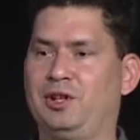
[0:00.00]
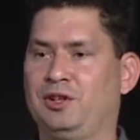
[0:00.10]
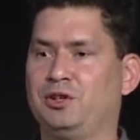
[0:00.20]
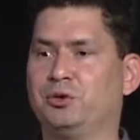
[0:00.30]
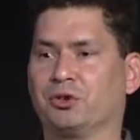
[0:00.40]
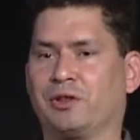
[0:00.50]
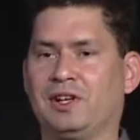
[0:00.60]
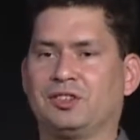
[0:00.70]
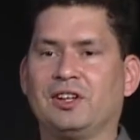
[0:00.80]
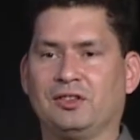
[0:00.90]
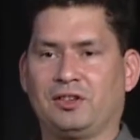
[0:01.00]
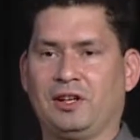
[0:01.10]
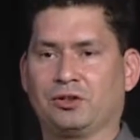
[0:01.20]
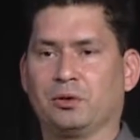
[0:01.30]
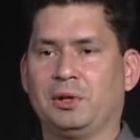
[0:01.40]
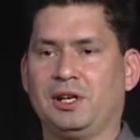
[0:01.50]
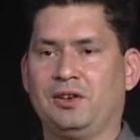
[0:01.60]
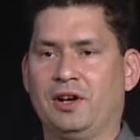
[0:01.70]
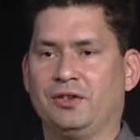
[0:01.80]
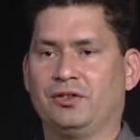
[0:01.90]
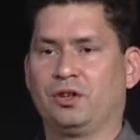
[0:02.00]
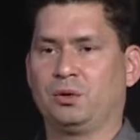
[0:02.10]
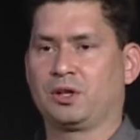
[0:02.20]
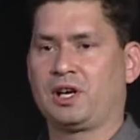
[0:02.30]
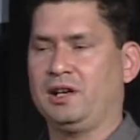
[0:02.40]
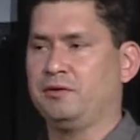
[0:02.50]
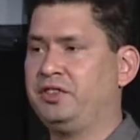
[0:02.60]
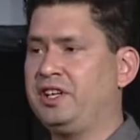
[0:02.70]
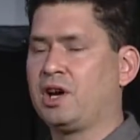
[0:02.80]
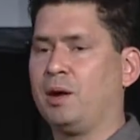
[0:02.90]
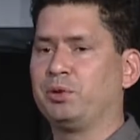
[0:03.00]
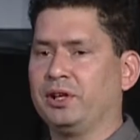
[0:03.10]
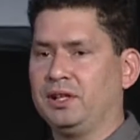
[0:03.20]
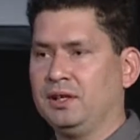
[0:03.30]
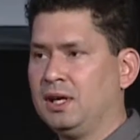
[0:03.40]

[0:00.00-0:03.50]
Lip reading: that the user thinks these things are being done. So we're kind of decoupling